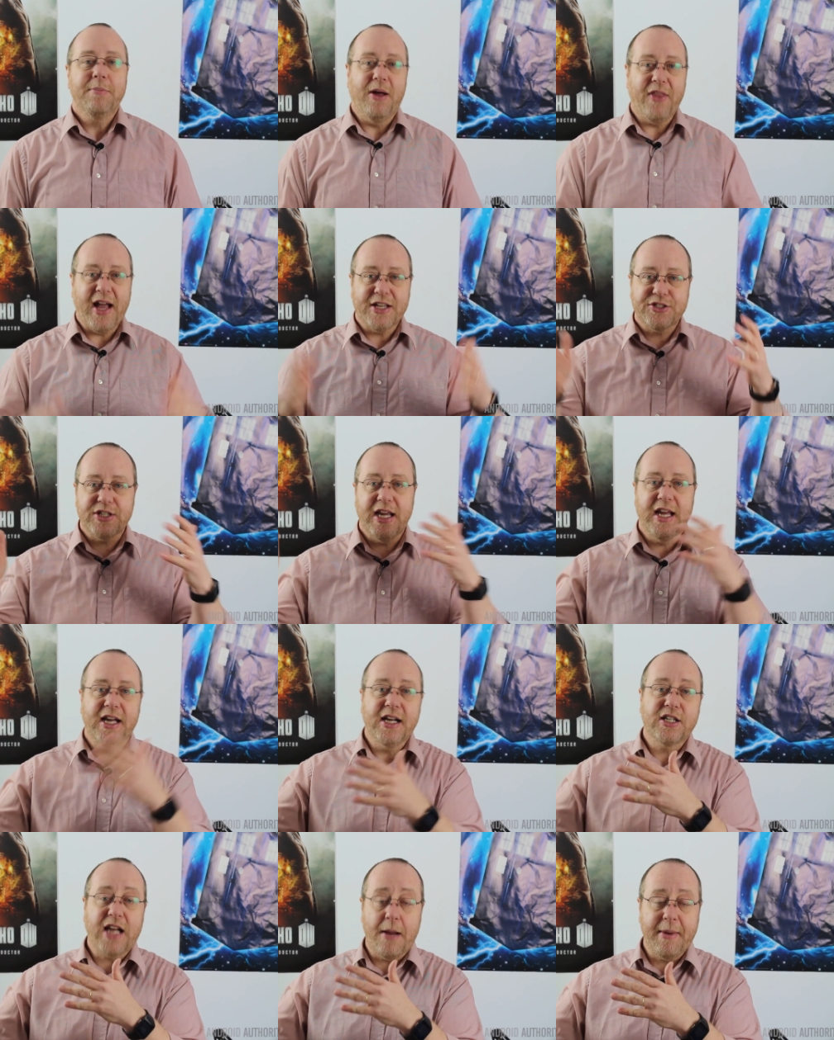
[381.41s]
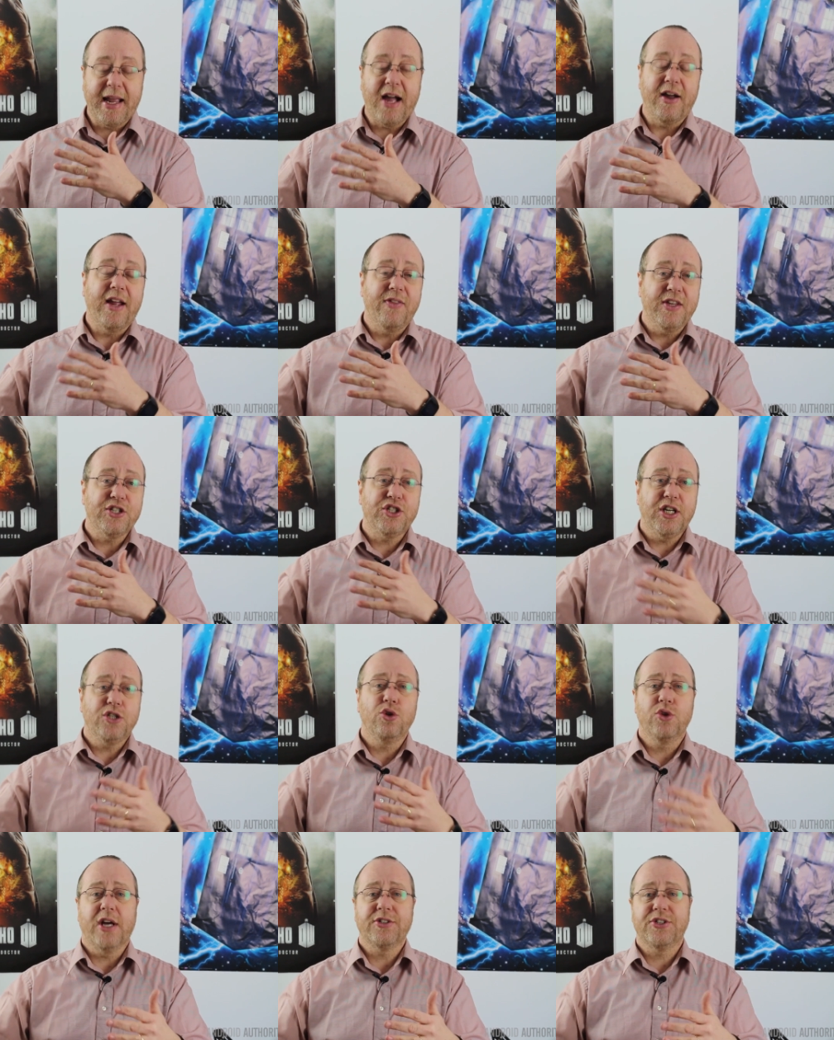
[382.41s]
But that's uh, coming out in this year,
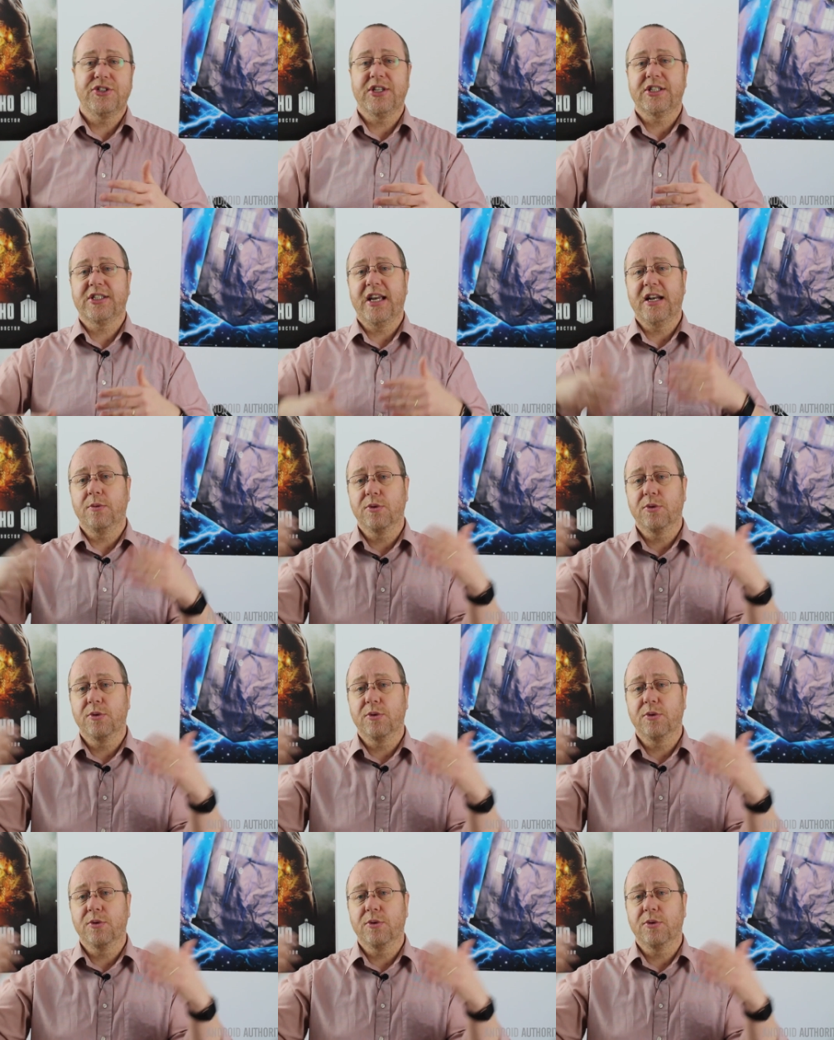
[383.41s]
two thousand sixteen,